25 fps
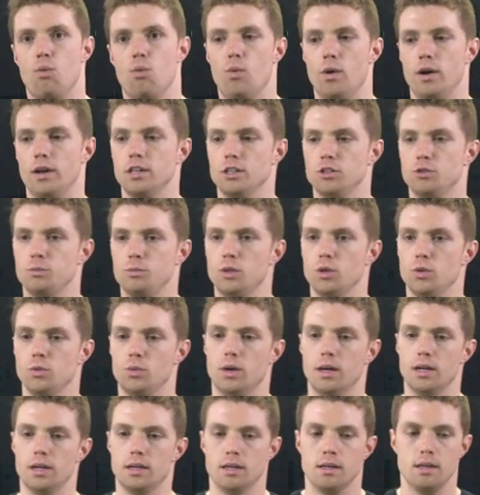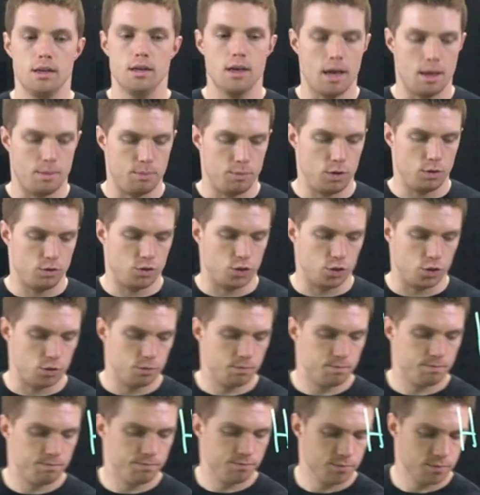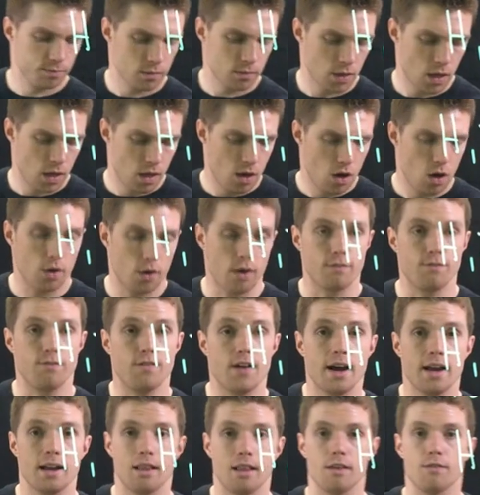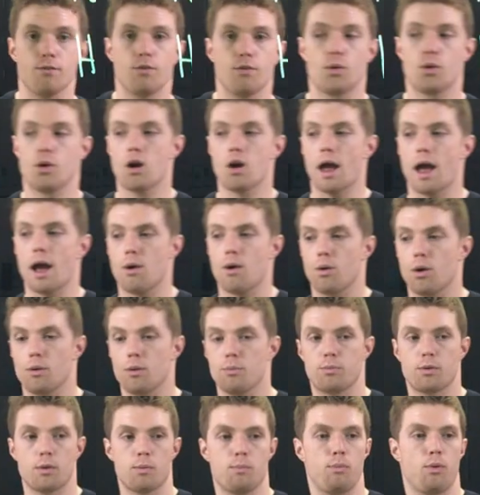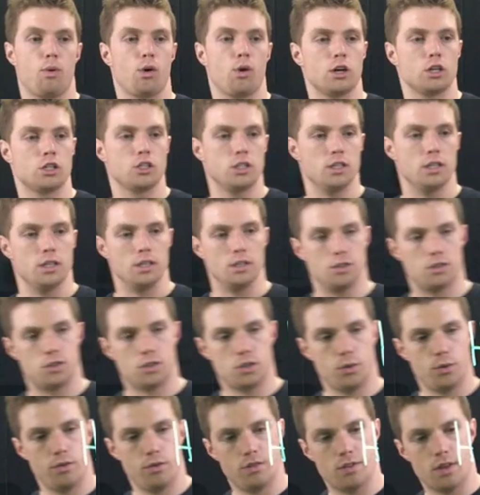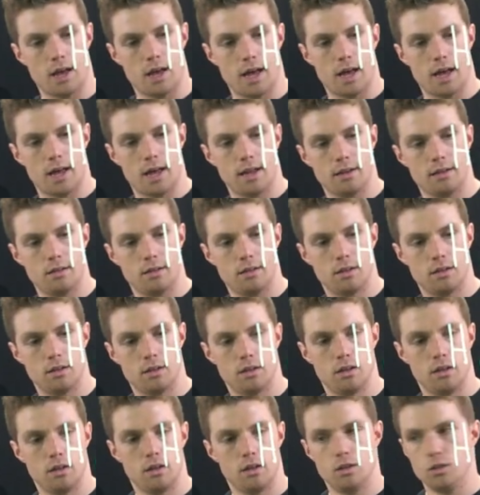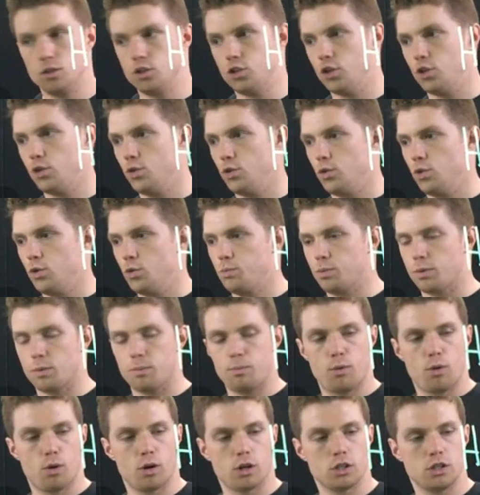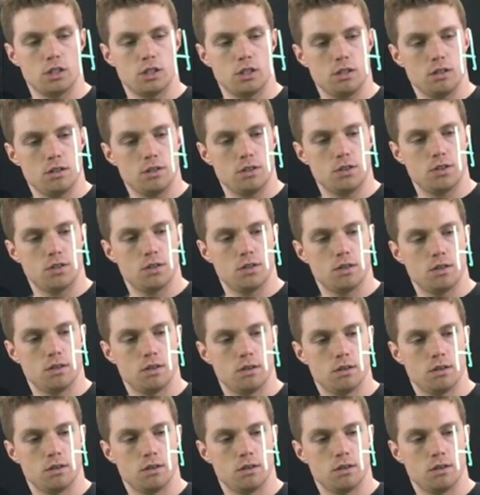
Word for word: what is mu1 and mu2. Okay, finally, for our proportions. So we've got two proportions